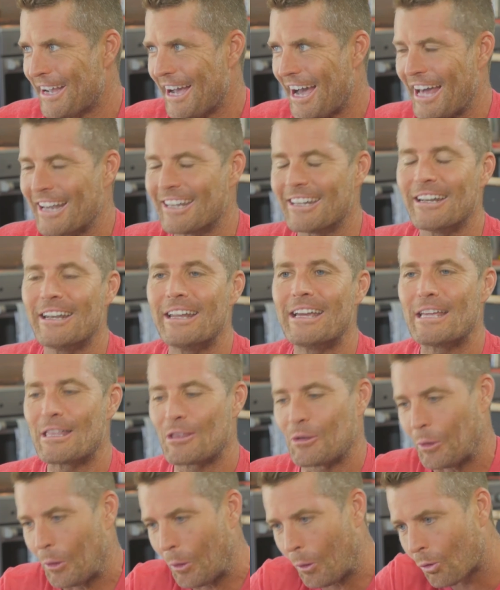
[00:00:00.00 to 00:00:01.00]

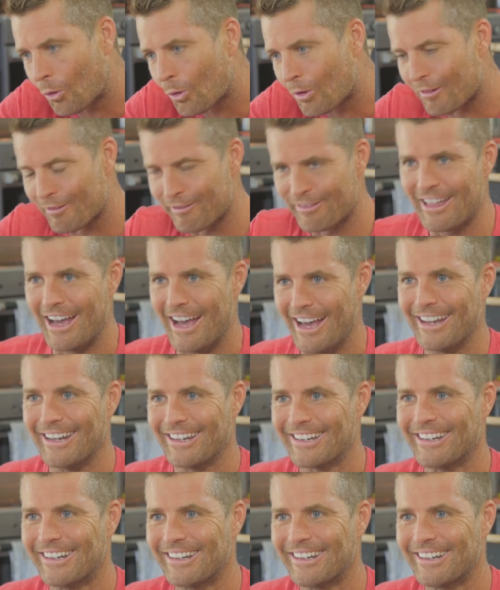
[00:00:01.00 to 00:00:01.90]
underneath all of that,